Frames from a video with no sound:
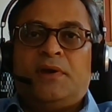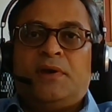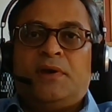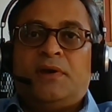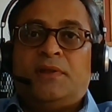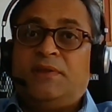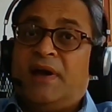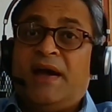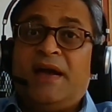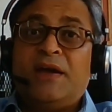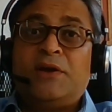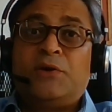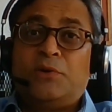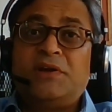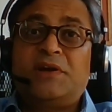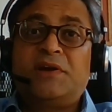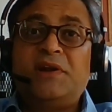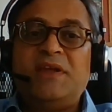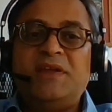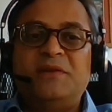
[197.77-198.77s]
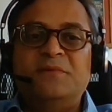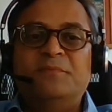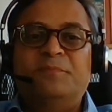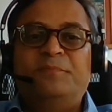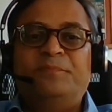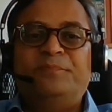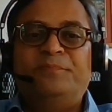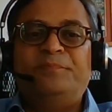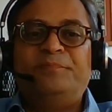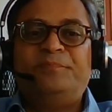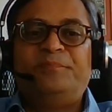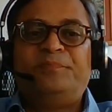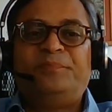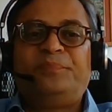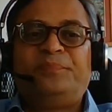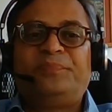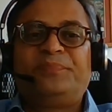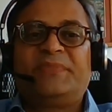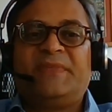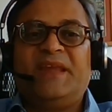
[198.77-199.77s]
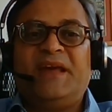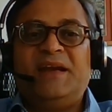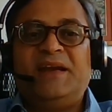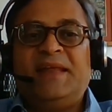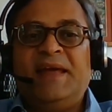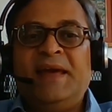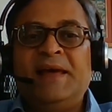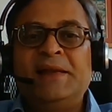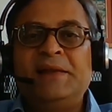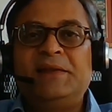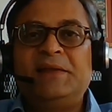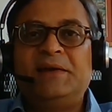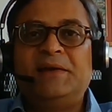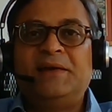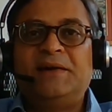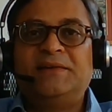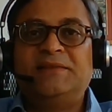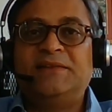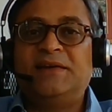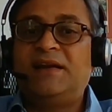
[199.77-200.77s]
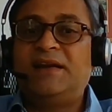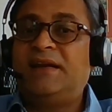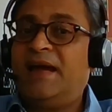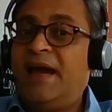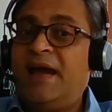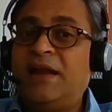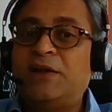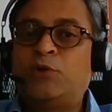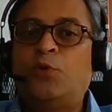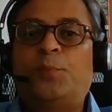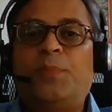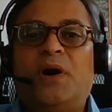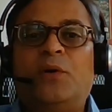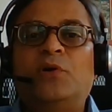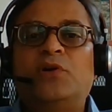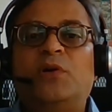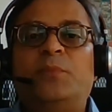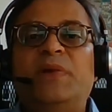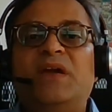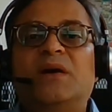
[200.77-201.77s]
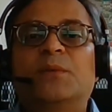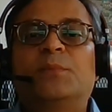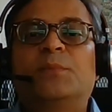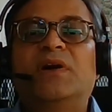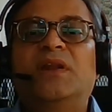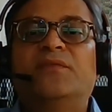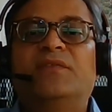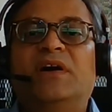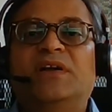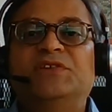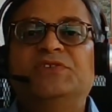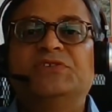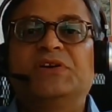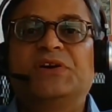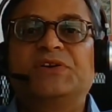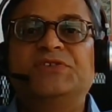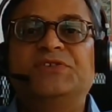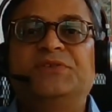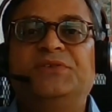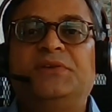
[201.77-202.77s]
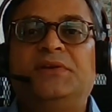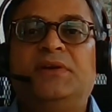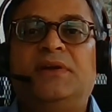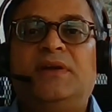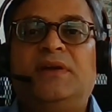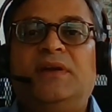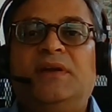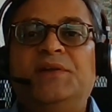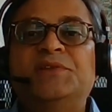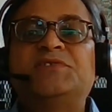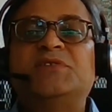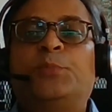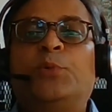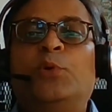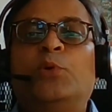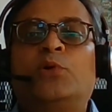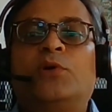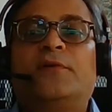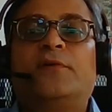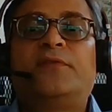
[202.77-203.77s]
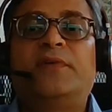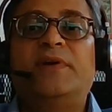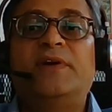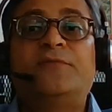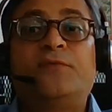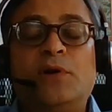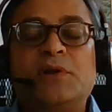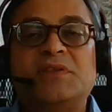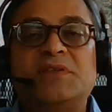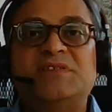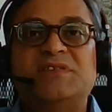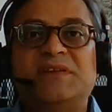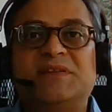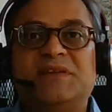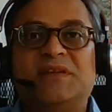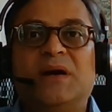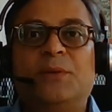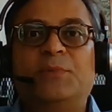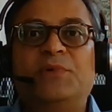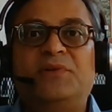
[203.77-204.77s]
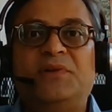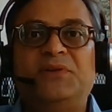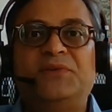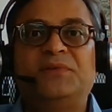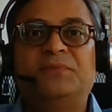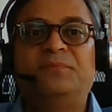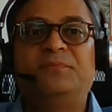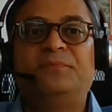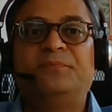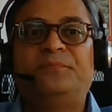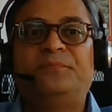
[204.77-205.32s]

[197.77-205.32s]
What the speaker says: The High Court agreed, and it held that it had no power to make a Mareva injunction in support of a foreign-seated arbitration.